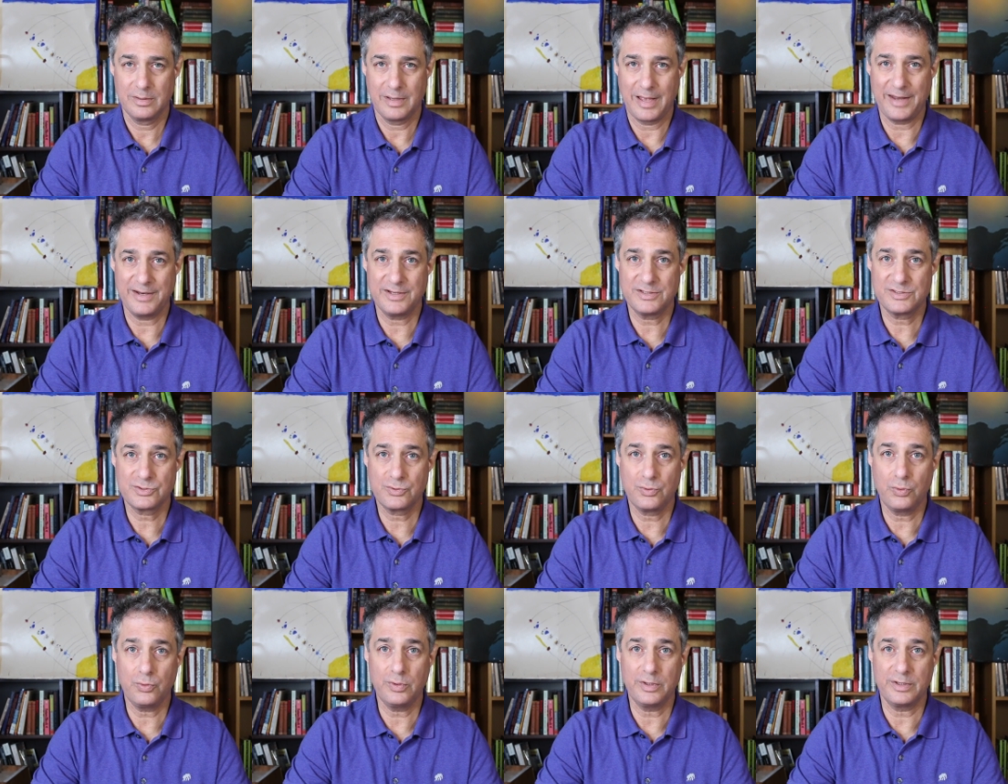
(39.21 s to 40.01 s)
and its
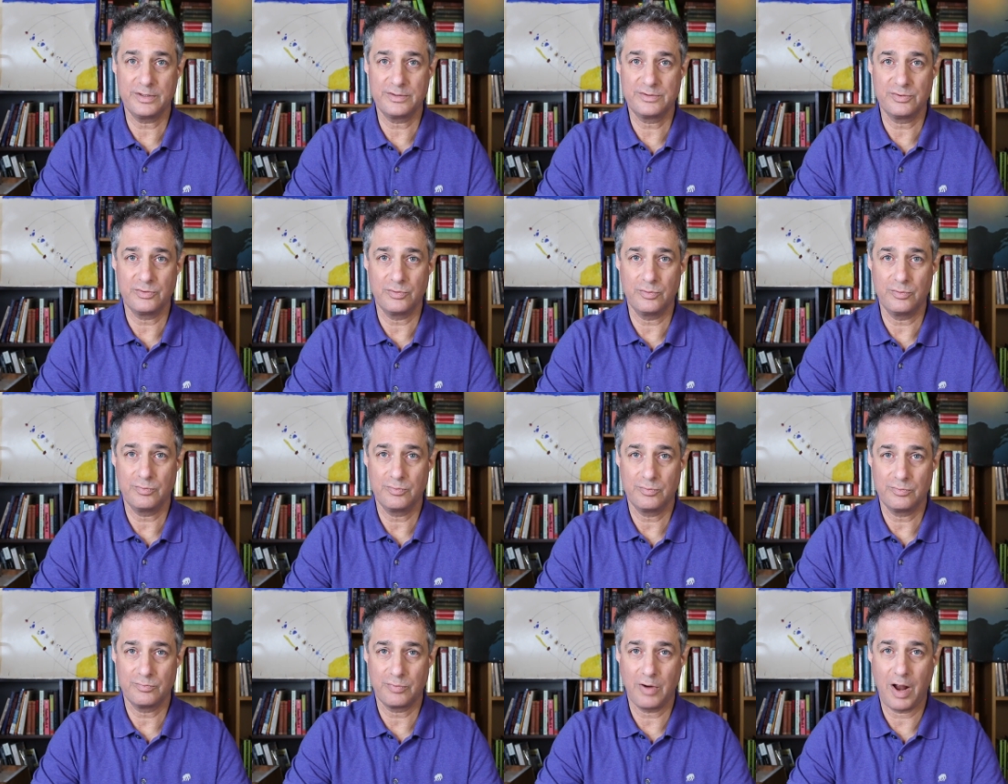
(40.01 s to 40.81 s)
cooling to
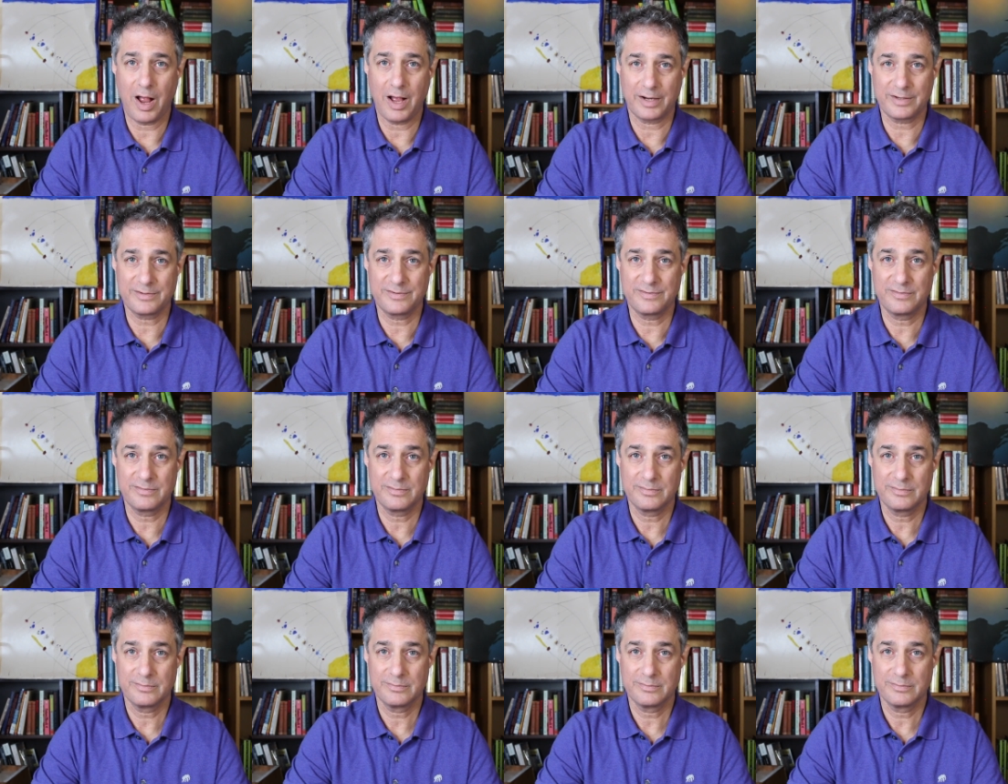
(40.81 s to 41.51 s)
rocks,